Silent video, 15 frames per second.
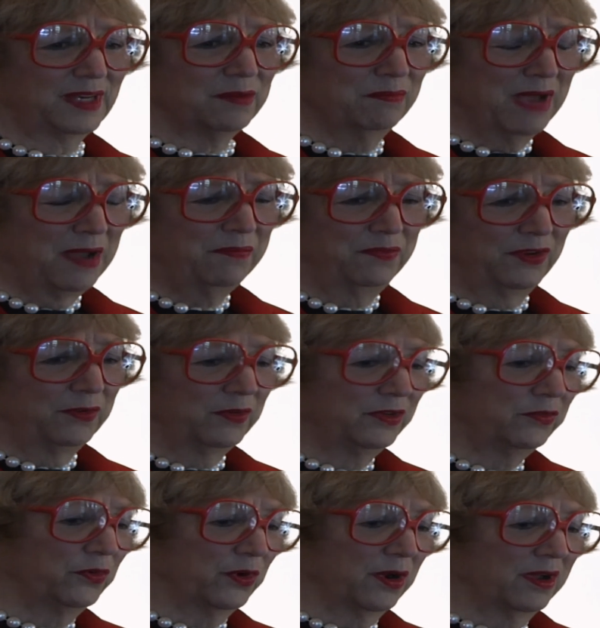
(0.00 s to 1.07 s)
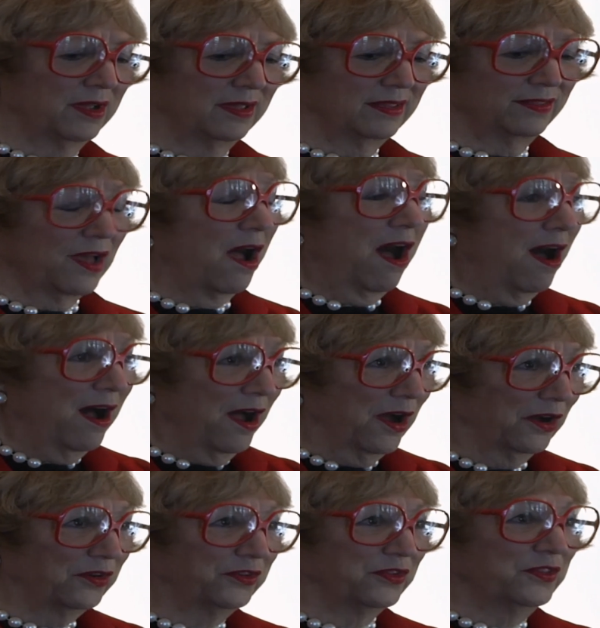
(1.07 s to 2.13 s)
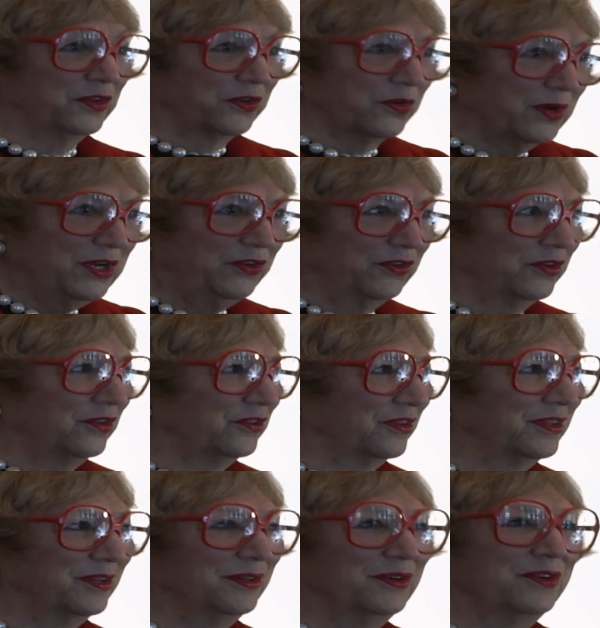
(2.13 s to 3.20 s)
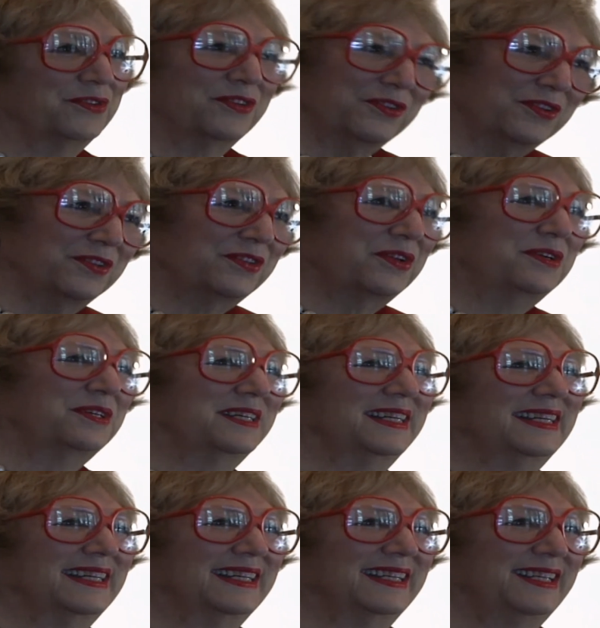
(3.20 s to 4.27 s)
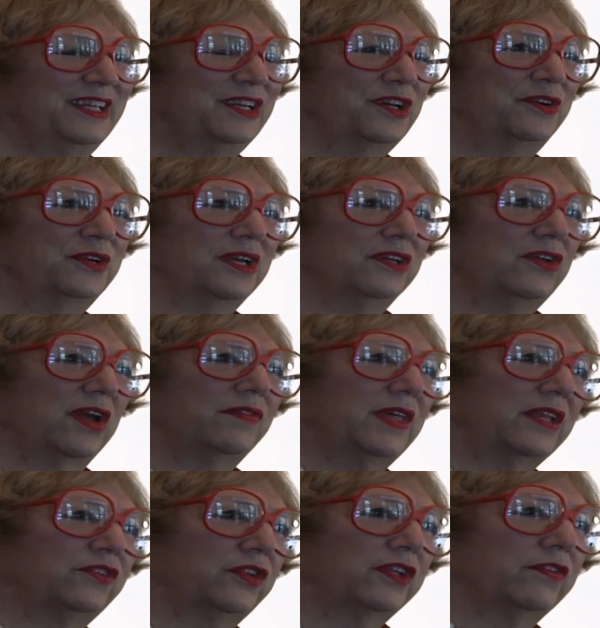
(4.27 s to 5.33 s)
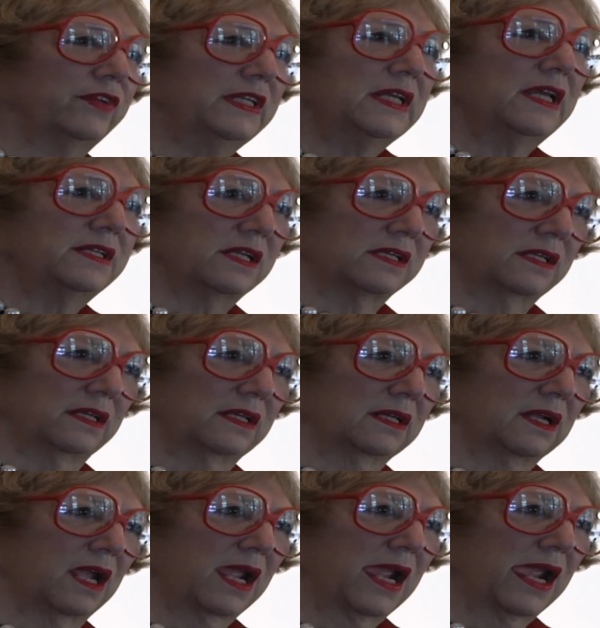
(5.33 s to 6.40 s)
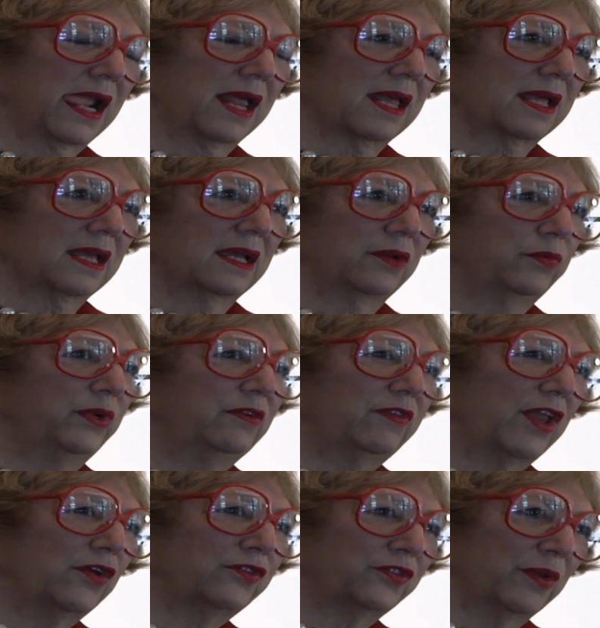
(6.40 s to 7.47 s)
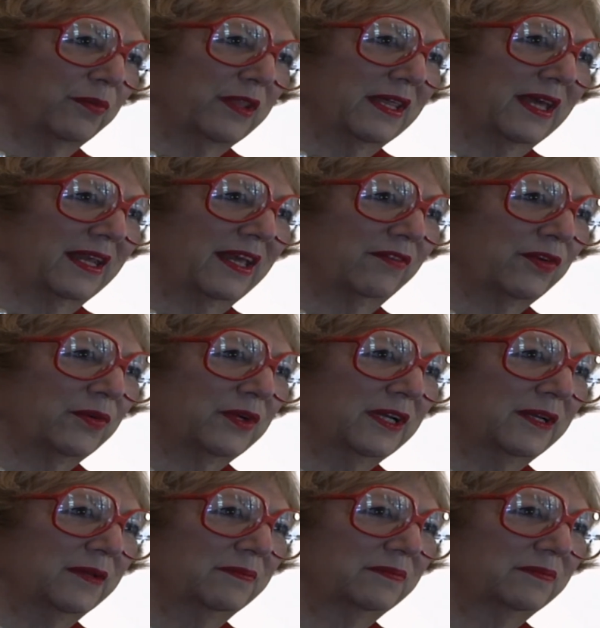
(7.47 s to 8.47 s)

My family were the Hoggs and the Creeches and the Lewises. So, you know, you have that sense of identity. We've lost some of that, haven't we?